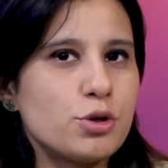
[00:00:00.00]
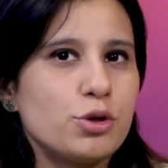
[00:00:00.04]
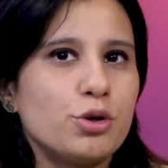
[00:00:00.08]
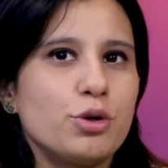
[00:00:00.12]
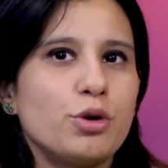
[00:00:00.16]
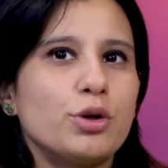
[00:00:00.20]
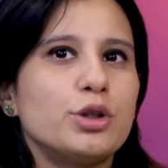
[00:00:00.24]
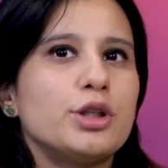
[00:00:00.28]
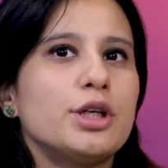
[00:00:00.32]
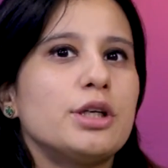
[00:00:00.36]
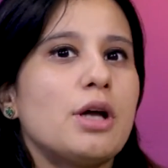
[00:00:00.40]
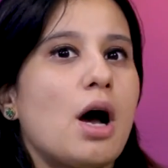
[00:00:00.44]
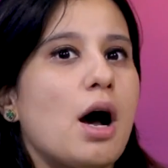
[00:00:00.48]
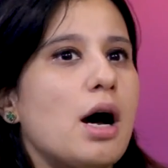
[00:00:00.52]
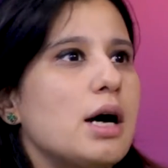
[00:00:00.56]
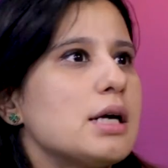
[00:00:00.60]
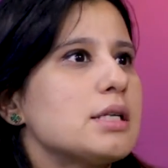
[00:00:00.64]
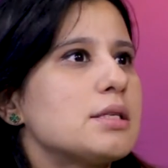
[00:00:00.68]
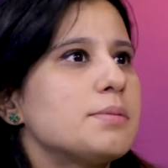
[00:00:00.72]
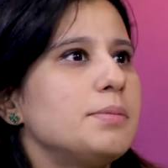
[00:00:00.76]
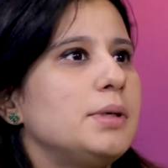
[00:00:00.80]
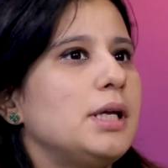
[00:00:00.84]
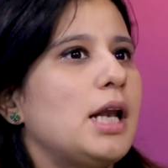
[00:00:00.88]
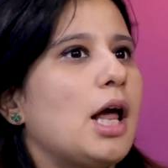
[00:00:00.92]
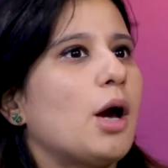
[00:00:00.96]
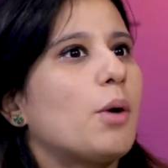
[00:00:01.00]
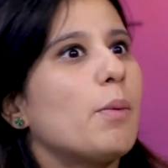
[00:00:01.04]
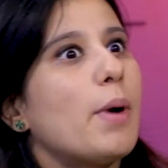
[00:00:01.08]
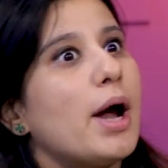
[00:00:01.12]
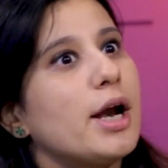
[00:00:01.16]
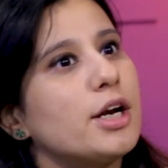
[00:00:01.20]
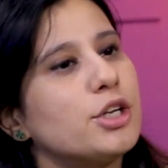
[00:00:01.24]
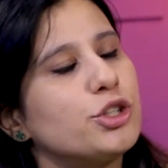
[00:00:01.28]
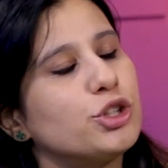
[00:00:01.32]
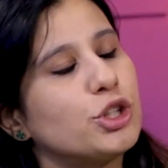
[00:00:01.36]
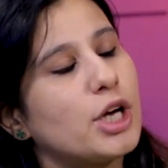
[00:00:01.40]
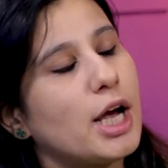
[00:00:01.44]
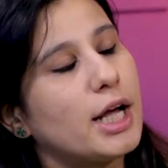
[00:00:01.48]
So they ask me like,
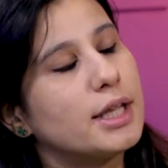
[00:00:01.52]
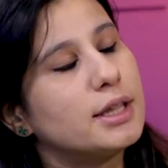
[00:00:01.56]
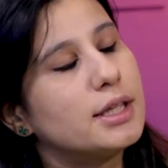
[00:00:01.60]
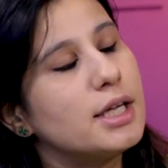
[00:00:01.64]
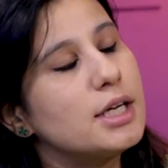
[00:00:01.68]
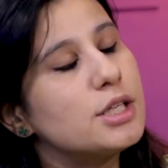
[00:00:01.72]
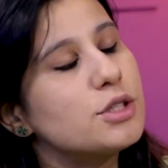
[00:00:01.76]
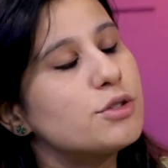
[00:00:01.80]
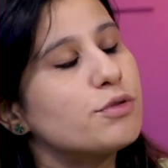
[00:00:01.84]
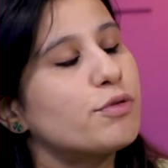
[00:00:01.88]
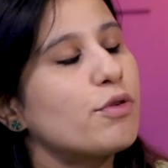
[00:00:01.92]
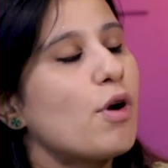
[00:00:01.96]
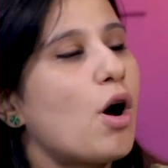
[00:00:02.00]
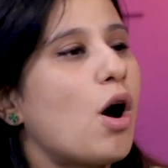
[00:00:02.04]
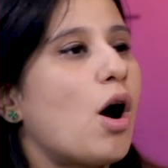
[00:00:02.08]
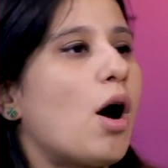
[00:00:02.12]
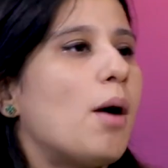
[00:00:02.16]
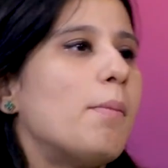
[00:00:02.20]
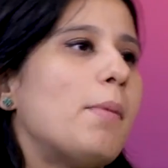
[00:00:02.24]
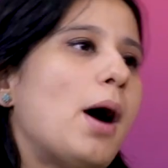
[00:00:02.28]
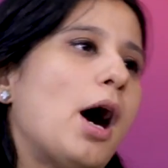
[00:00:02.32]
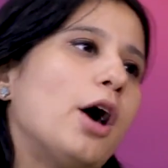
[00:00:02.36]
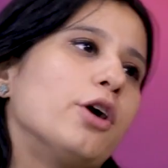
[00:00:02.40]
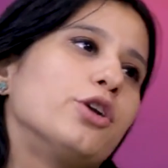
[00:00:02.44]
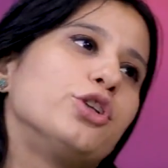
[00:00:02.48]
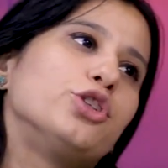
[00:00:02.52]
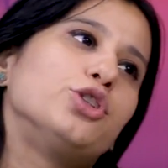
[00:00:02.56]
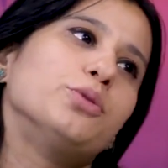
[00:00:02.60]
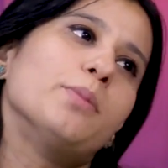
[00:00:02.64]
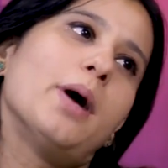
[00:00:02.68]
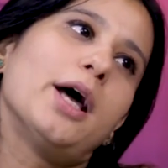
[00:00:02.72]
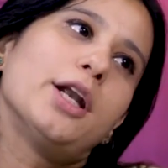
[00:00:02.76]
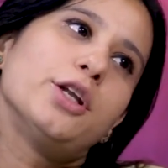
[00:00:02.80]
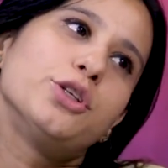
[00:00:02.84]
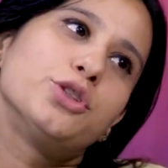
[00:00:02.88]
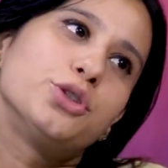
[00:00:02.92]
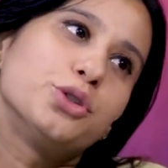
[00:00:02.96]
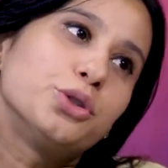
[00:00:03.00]
where did you get this from? How did you
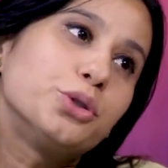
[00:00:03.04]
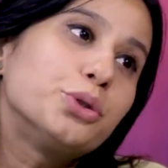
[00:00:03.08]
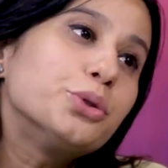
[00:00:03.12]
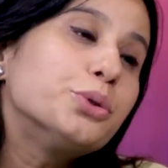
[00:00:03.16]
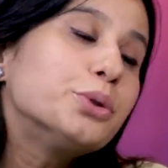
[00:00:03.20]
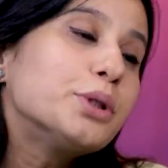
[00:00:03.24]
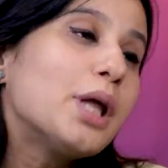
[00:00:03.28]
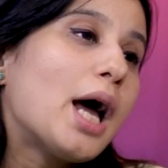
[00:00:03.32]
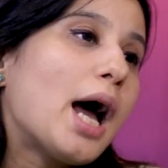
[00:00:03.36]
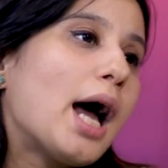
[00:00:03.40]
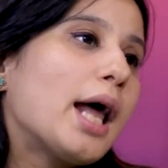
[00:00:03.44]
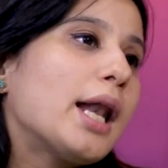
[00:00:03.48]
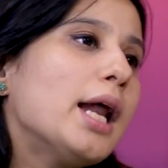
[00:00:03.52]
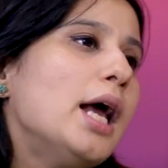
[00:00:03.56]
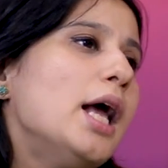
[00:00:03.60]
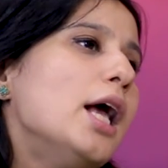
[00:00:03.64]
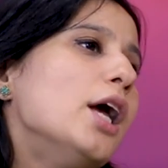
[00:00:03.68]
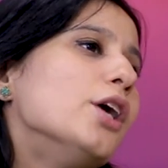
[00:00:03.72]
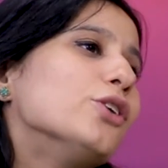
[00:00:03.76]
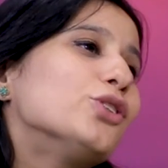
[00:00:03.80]
manage to do that?